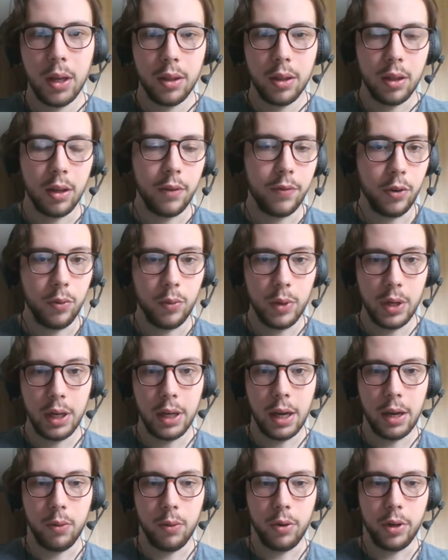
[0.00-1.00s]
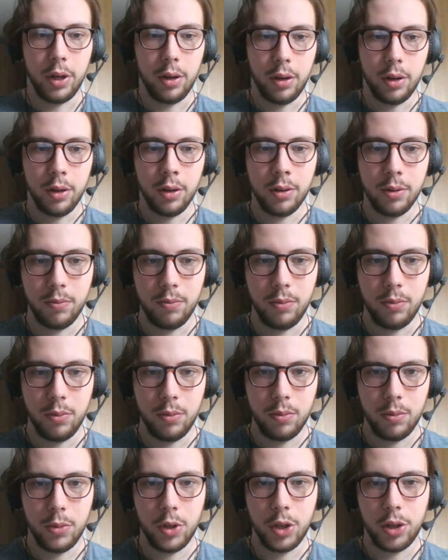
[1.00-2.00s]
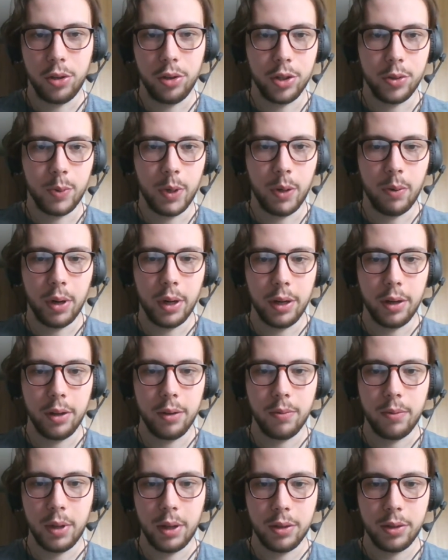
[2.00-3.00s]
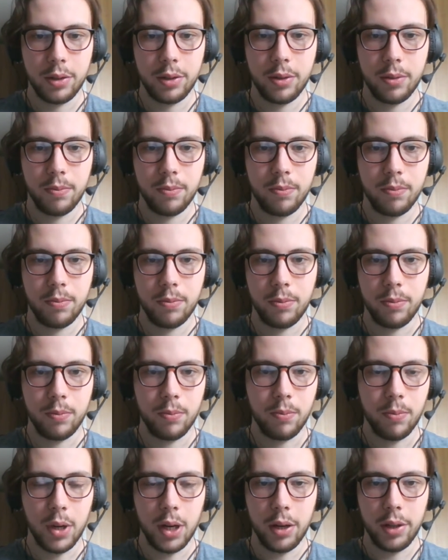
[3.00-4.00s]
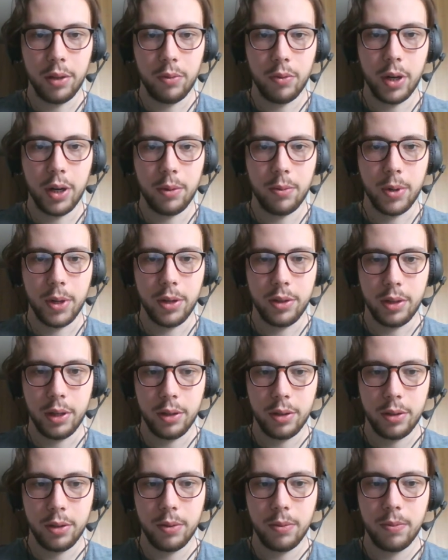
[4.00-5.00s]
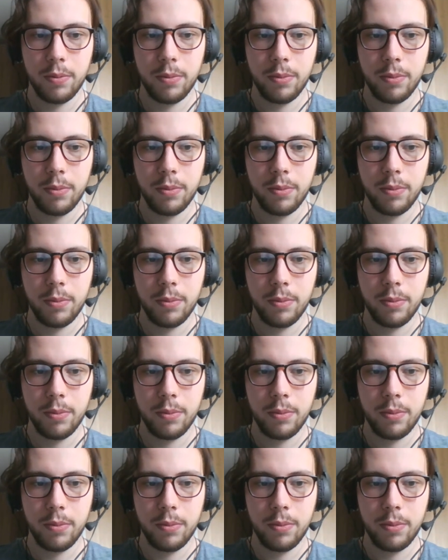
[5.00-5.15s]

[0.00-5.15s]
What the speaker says: that if you really hate what you did, you can just rewrite it. That's part of the writing process.